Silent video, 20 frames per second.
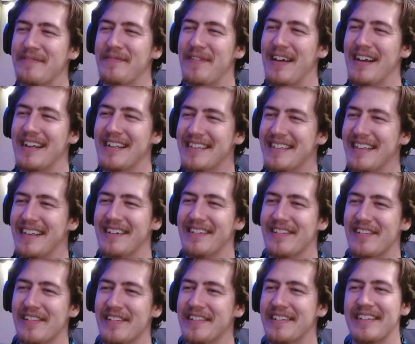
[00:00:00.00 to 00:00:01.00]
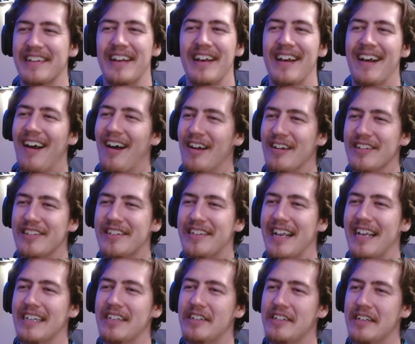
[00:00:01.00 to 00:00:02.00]
fights that are just
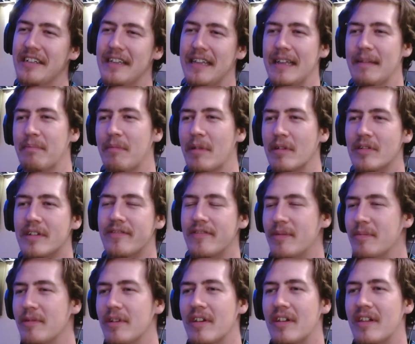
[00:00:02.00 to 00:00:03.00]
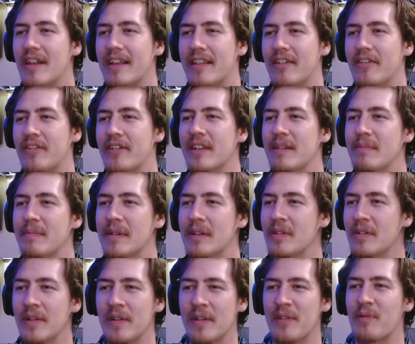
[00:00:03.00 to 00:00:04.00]
unsanctioned, that most of them look like they're in the
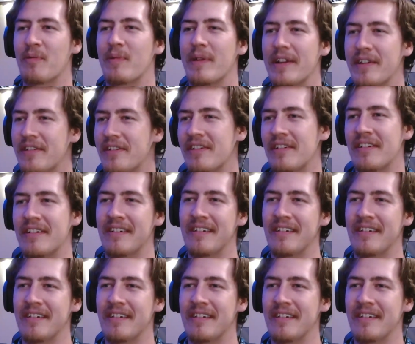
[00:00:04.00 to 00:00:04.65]
middle of the winter.